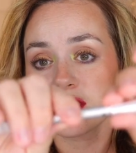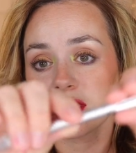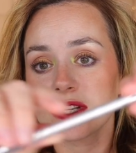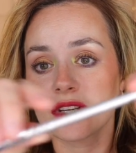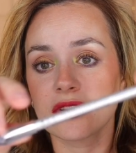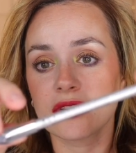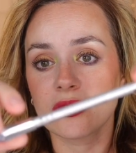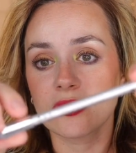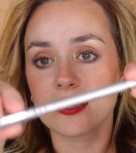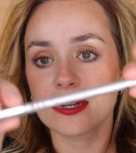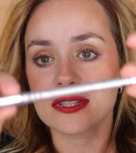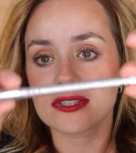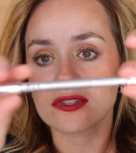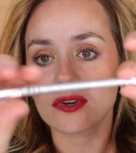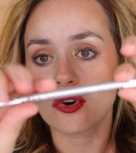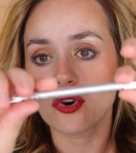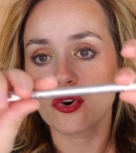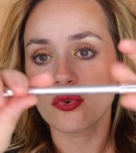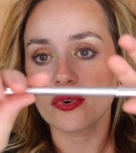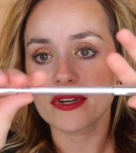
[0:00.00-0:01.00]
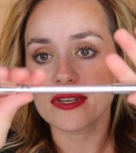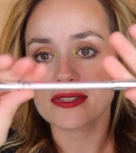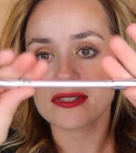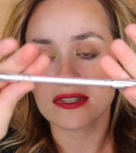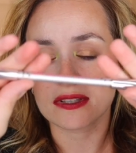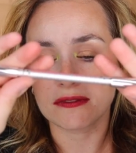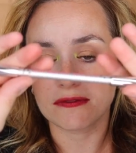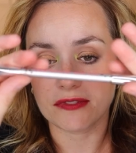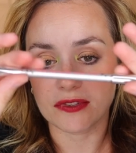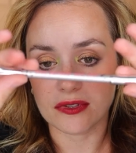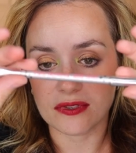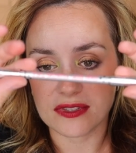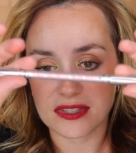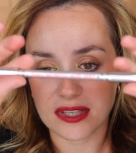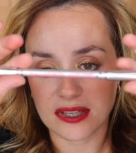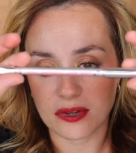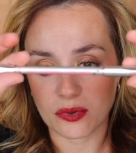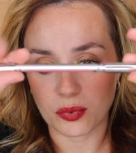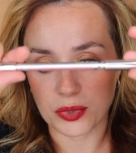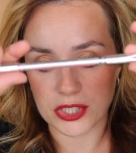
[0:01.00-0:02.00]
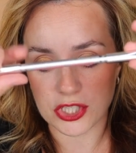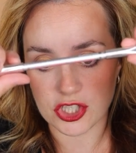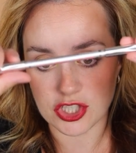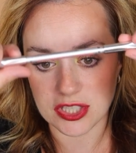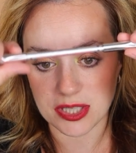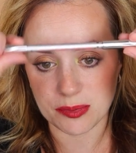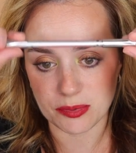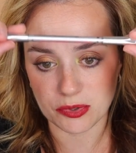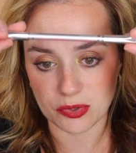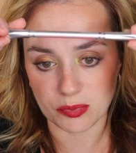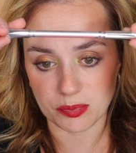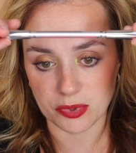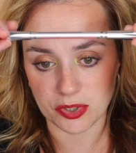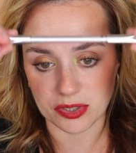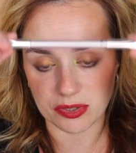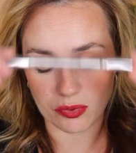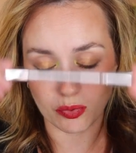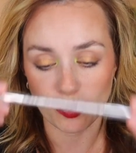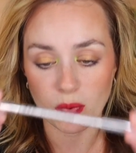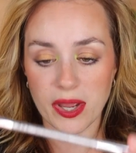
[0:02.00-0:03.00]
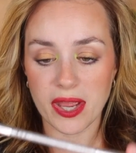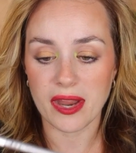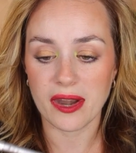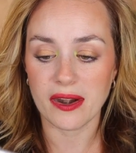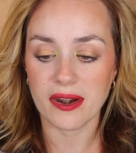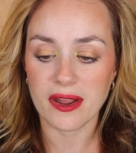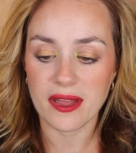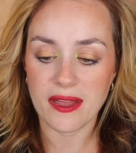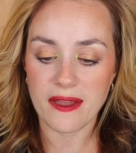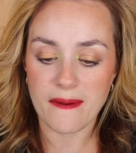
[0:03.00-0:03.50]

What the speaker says: You know, it's always confusing which tip to put where,